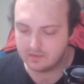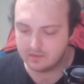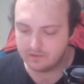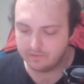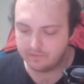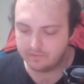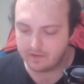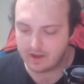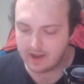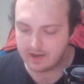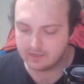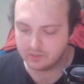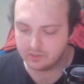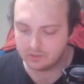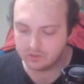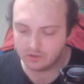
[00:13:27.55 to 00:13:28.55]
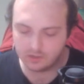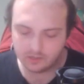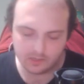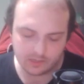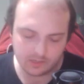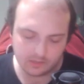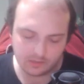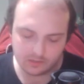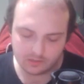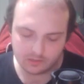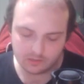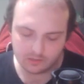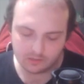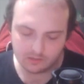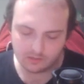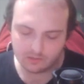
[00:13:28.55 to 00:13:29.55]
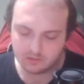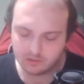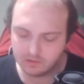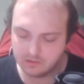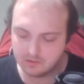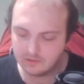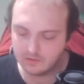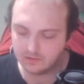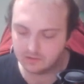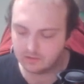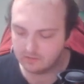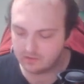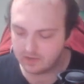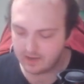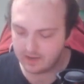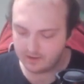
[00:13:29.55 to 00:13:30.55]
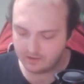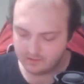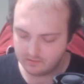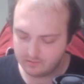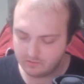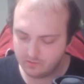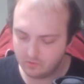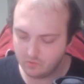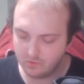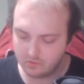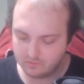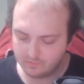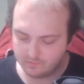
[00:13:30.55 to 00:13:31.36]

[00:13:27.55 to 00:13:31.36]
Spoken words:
defies darkness. Okay, cool.